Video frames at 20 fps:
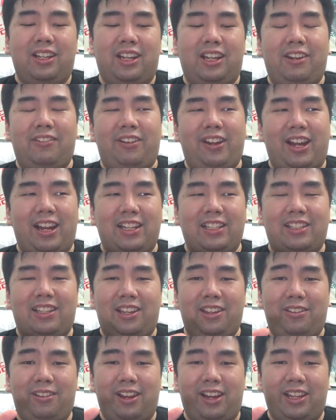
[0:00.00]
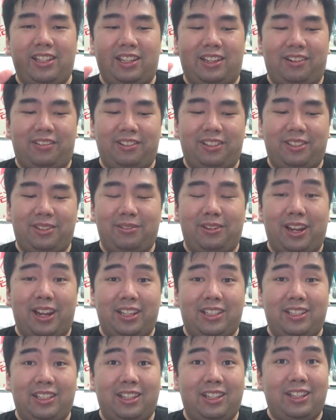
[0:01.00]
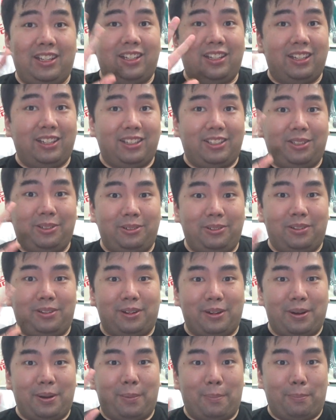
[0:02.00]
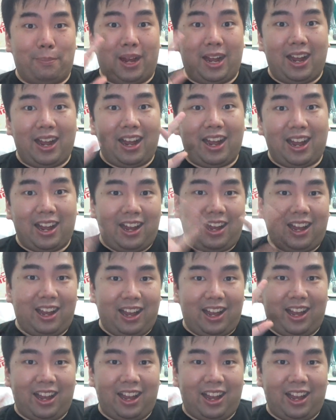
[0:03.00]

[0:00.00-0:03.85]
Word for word: Anyway guys, thank you guys, I will see you guys soon. Bye.